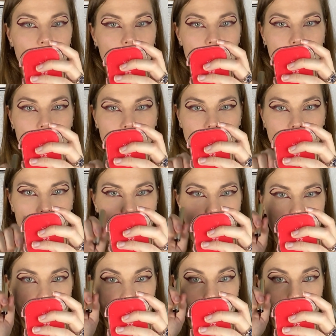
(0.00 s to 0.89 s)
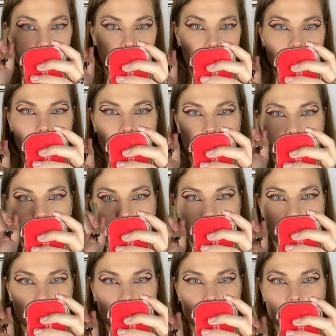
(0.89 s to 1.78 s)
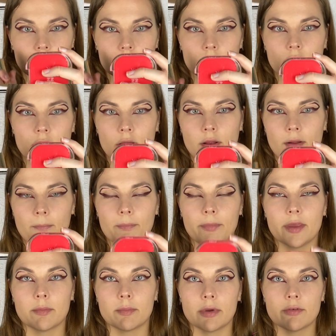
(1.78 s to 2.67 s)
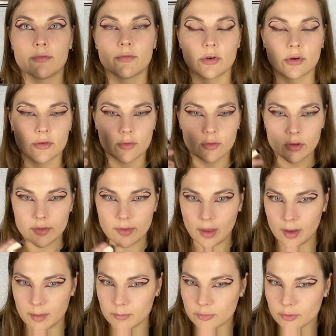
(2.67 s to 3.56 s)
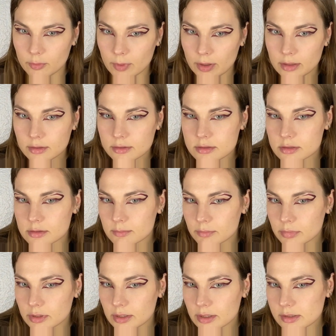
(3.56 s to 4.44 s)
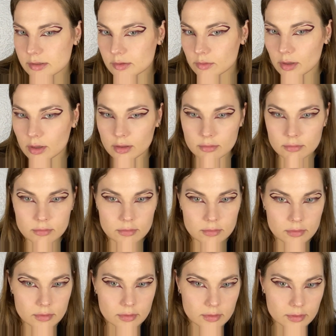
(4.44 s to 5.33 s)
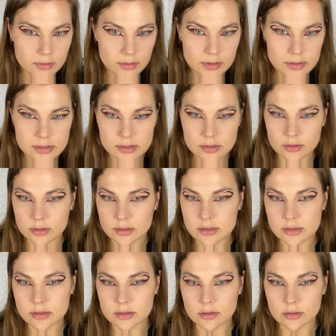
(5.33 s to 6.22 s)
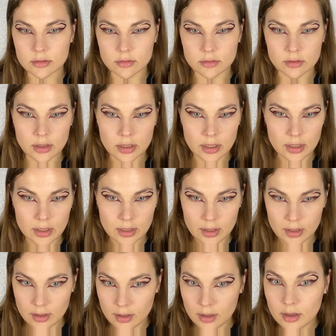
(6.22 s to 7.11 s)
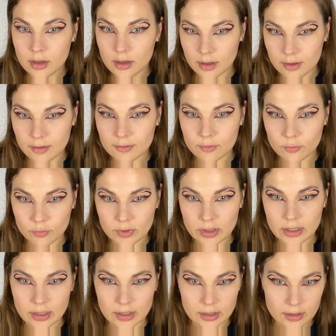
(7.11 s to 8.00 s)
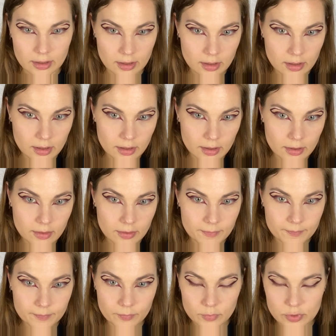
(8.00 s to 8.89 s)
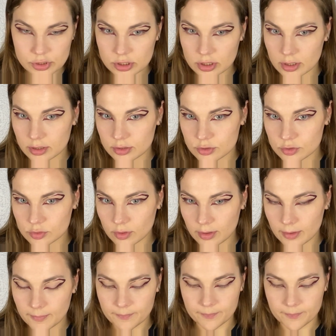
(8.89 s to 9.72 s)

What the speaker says: preferred how thin that other, like my first attempt went, but that's okay. This look still is reading, which I enjoy.